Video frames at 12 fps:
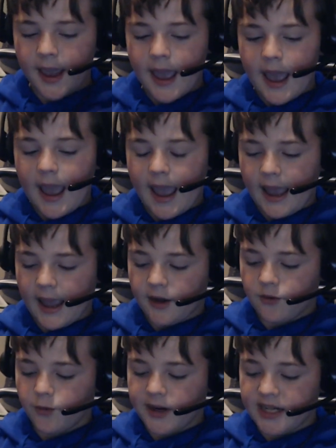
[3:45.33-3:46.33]
And
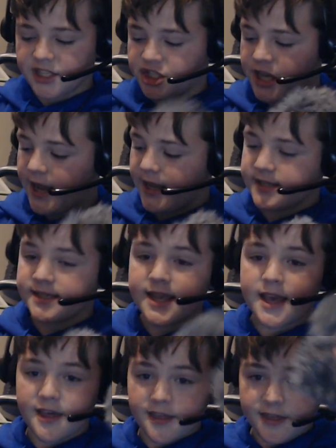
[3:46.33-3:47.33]
when it shakes,
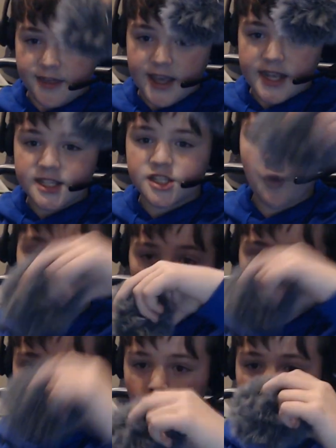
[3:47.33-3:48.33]
this
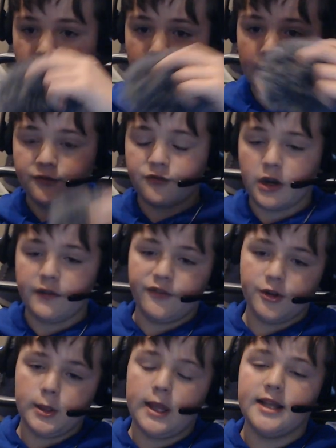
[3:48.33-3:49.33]
will get in front of your
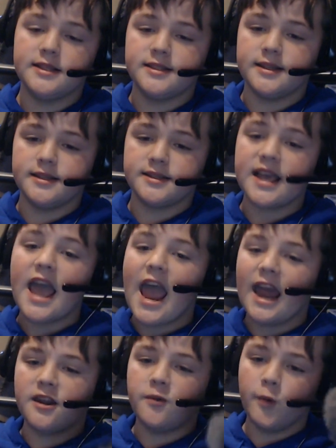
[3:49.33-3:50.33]
lenses and
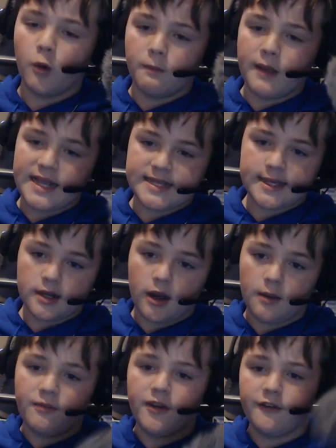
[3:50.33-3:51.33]
it will mess it
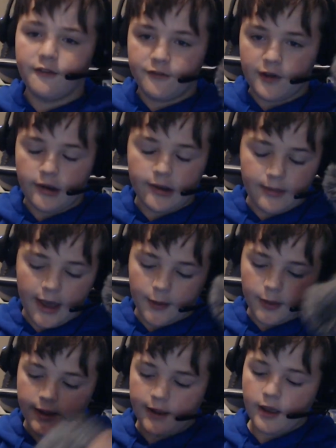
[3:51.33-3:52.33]
up very
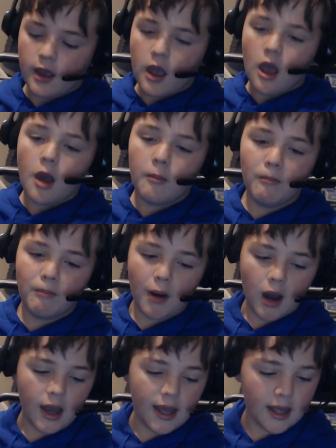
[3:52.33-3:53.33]
badly.
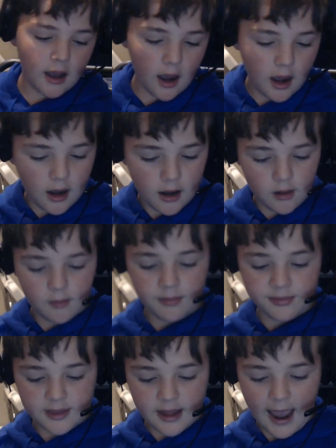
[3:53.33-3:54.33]
But
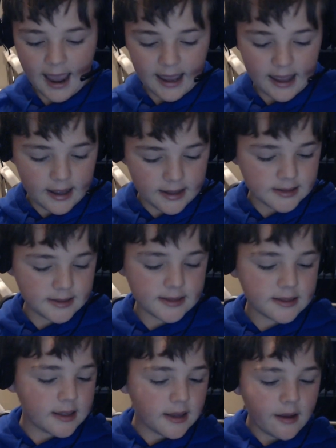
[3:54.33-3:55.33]
and
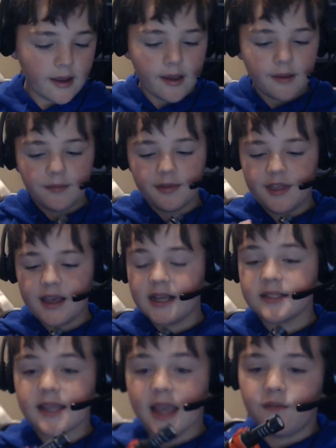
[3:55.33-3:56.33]
this,
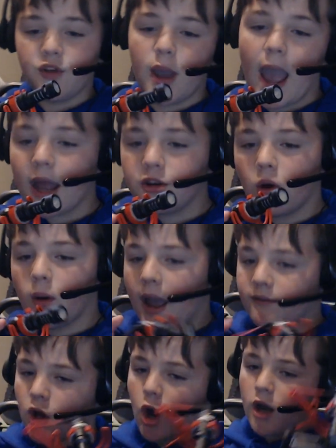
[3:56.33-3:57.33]
if you don't have it
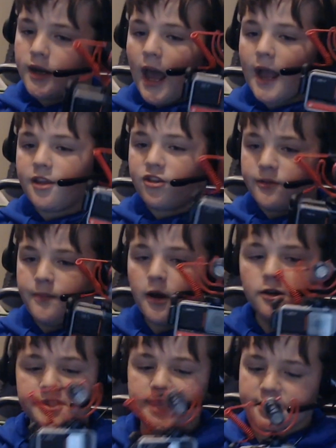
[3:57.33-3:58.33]
on, I
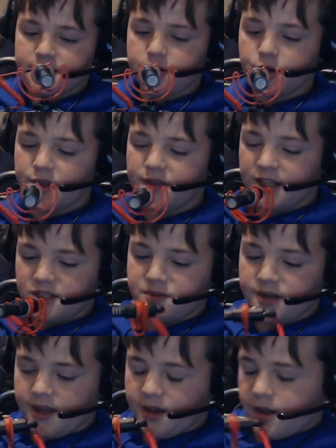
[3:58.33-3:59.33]
suppose that's good. That's pretty
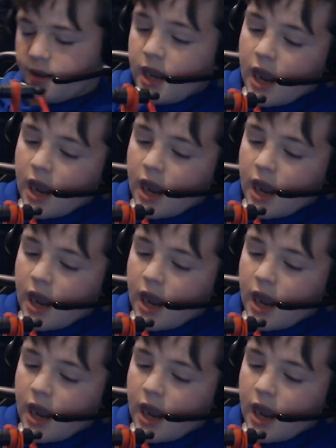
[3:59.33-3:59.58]
good.